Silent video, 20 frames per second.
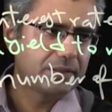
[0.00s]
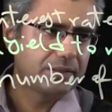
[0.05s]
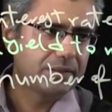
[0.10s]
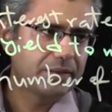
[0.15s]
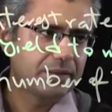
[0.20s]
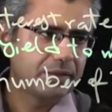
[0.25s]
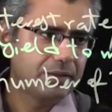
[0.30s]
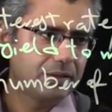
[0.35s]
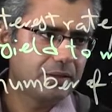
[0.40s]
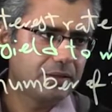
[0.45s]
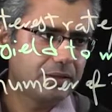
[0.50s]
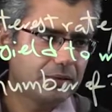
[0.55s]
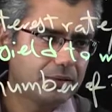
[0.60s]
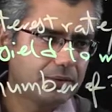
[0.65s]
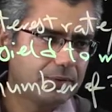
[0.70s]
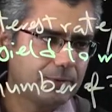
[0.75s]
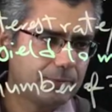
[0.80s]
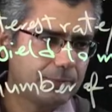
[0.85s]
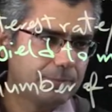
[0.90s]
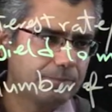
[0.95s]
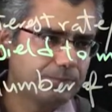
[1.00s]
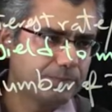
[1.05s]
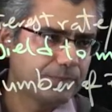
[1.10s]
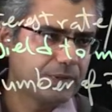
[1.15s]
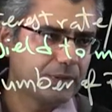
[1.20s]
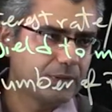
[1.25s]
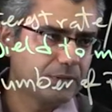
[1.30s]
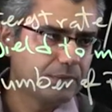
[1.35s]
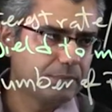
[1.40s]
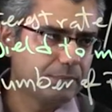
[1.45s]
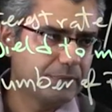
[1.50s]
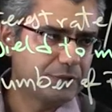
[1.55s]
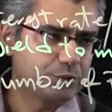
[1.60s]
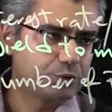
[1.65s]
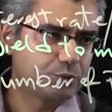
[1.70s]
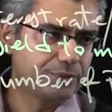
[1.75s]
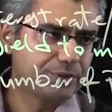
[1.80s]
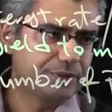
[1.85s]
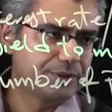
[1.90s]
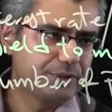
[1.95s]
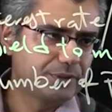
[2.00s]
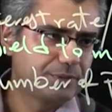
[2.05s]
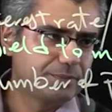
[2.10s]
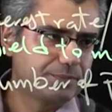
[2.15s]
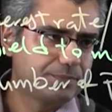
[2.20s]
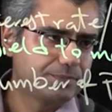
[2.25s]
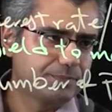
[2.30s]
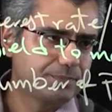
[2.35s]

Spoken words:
till maturity.